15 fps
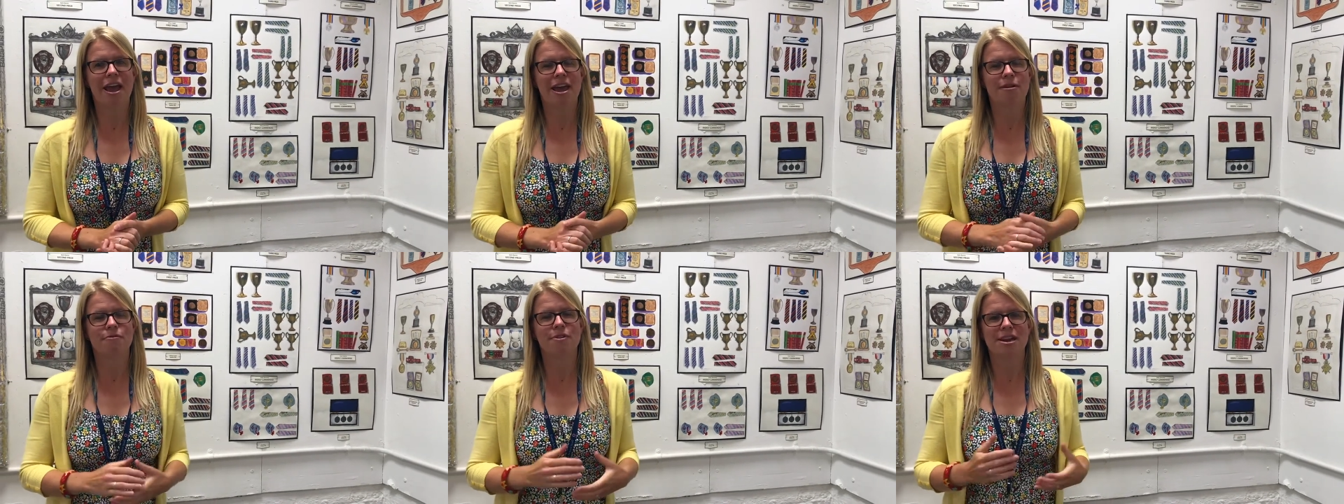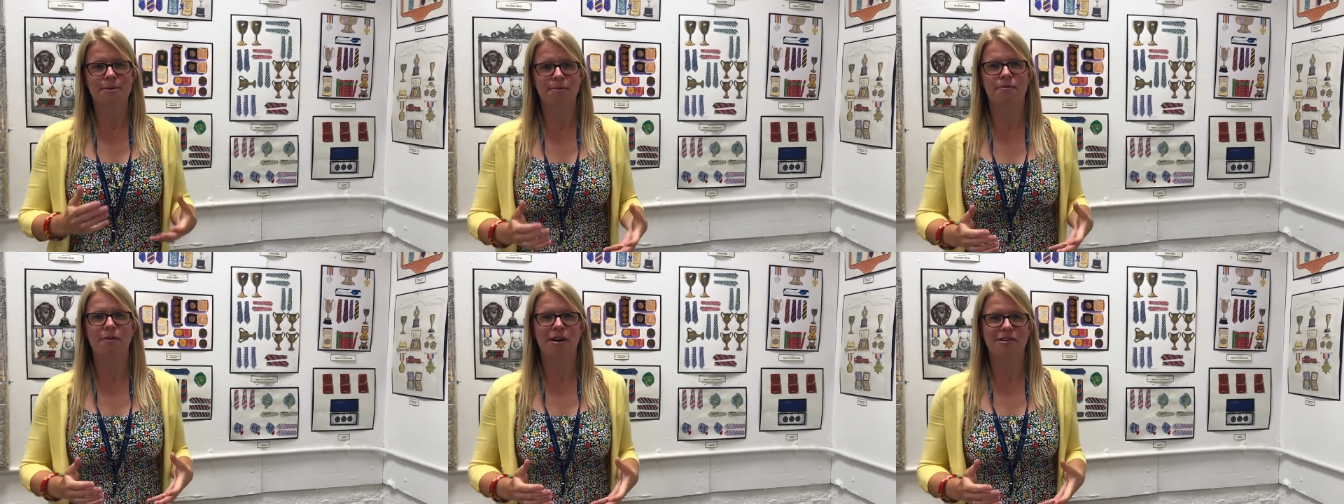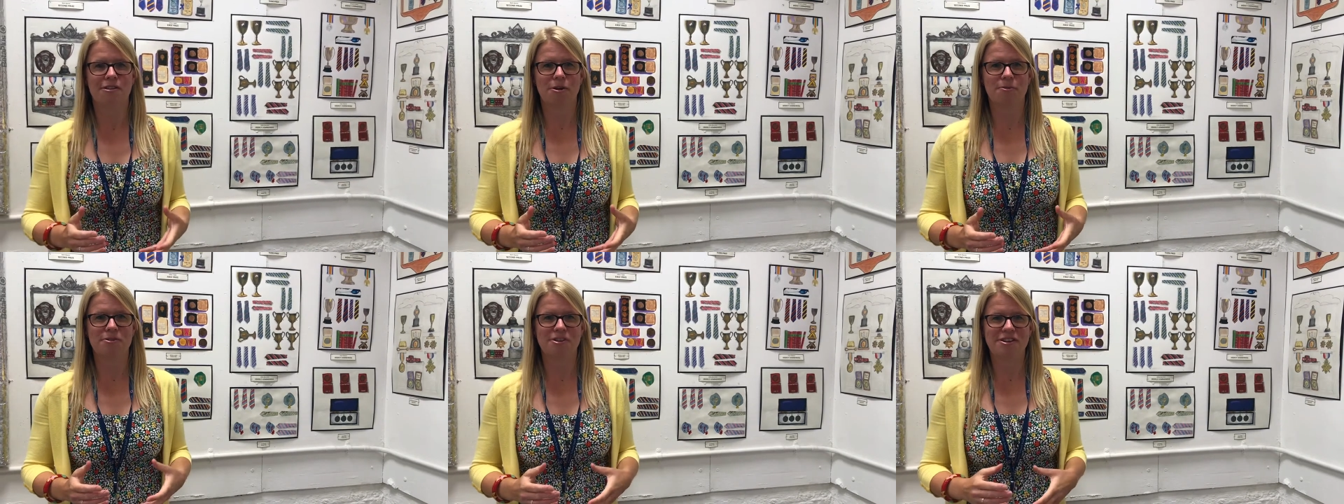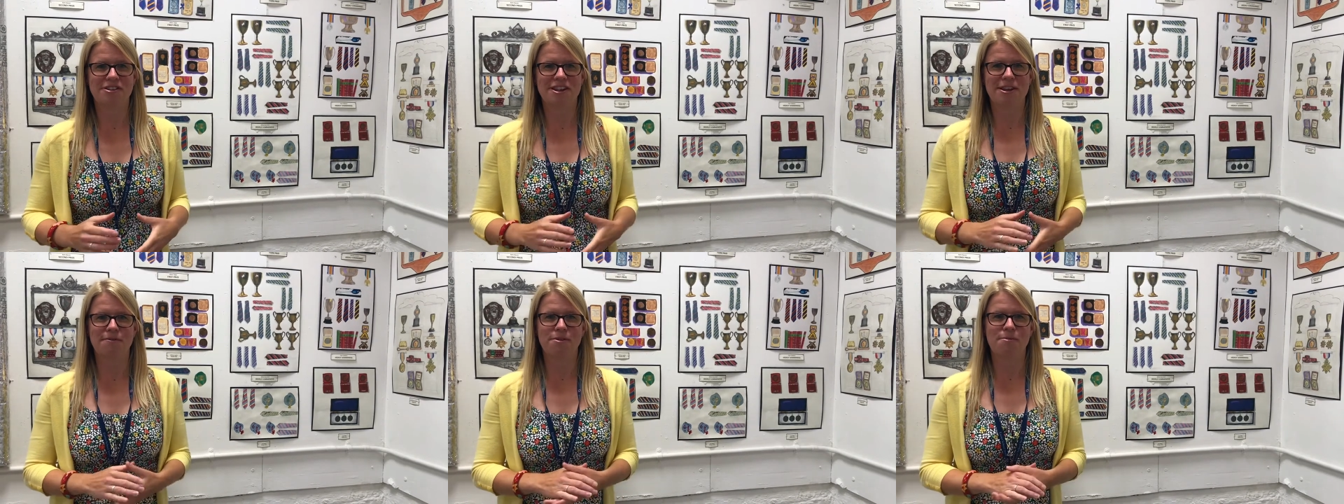it really provides an
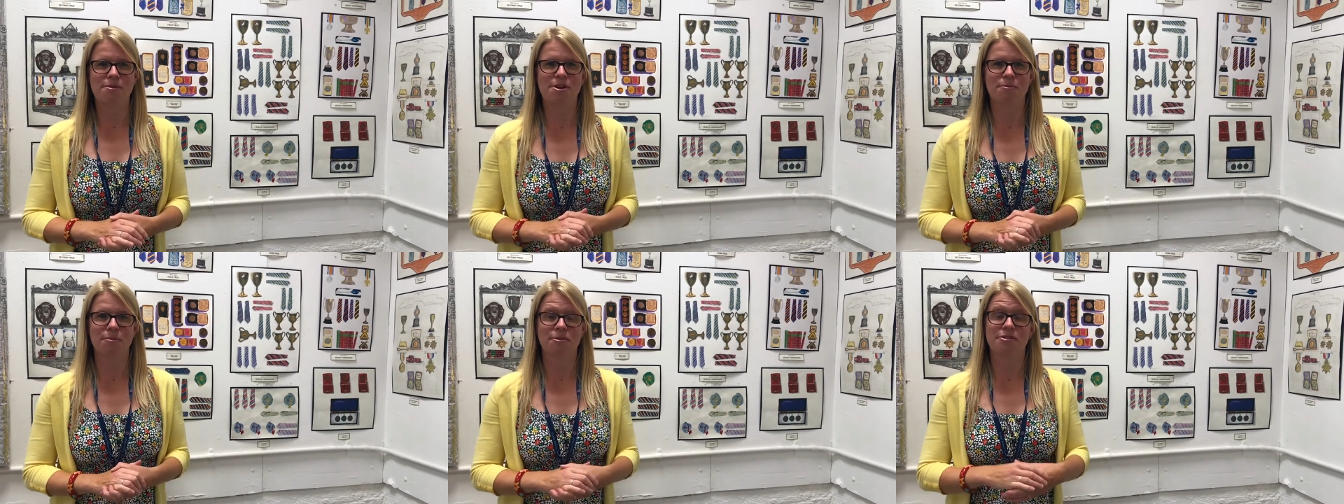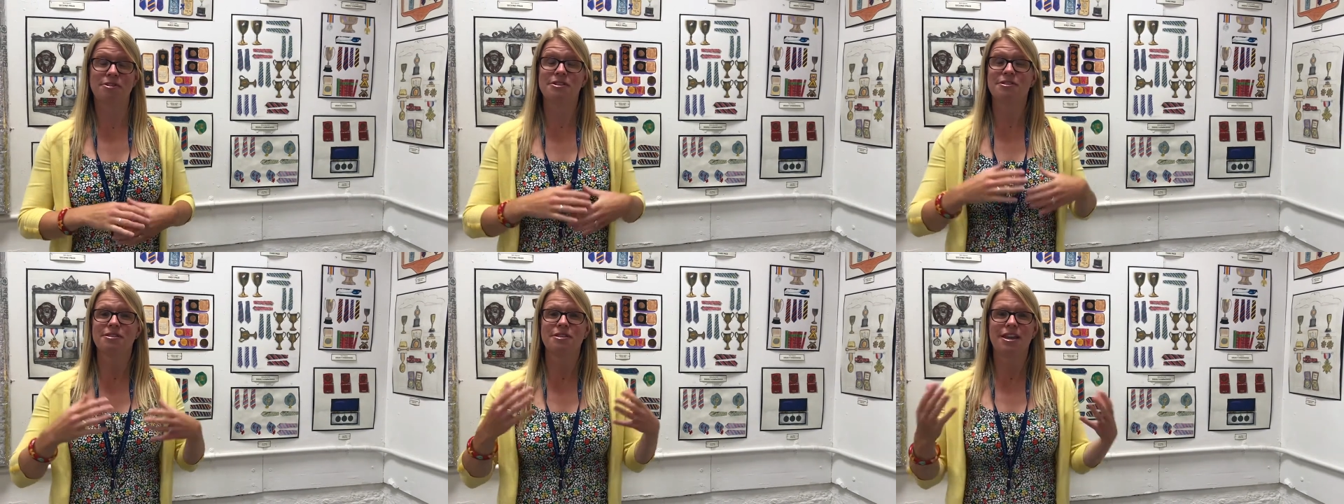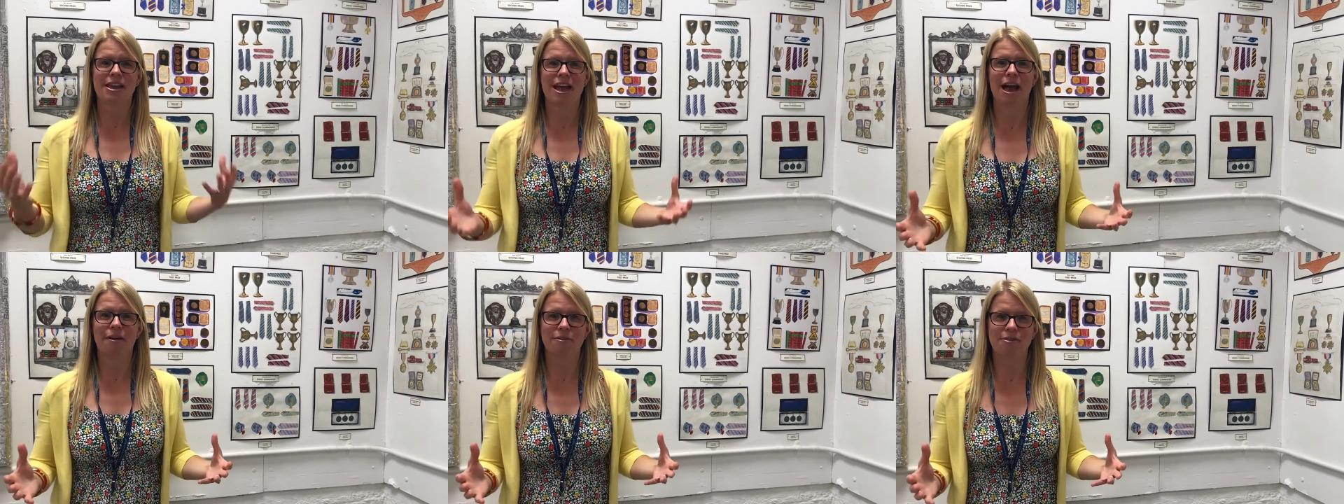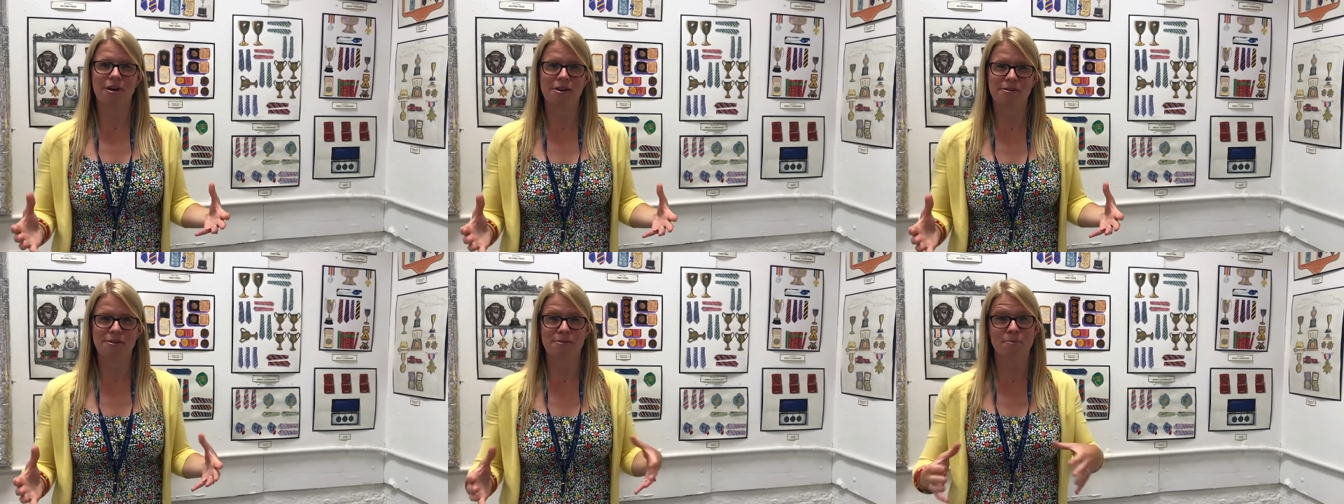opportunity for the pupils to just think
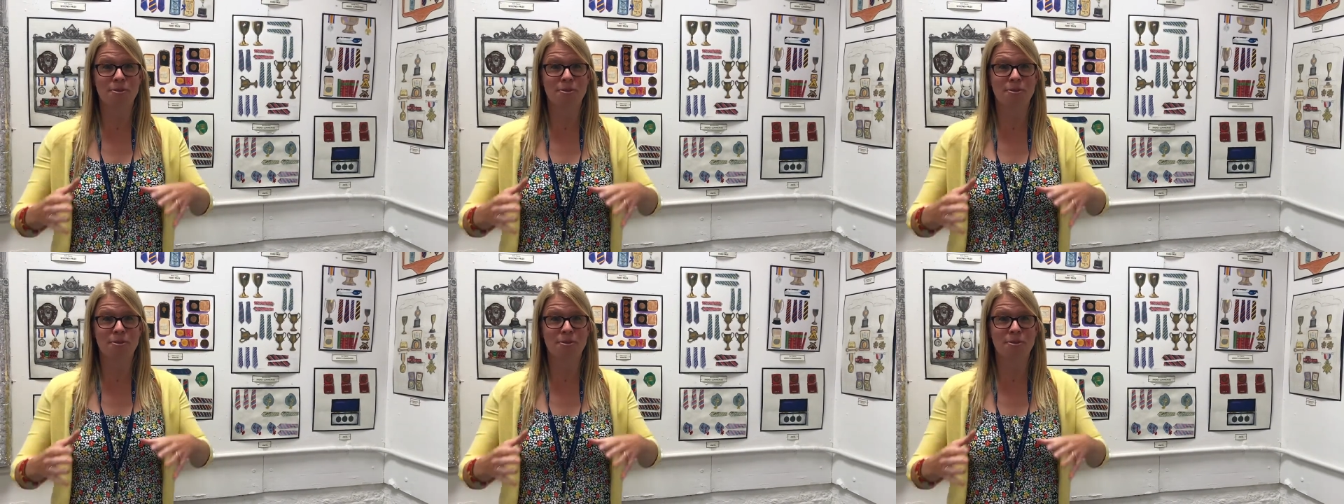outside of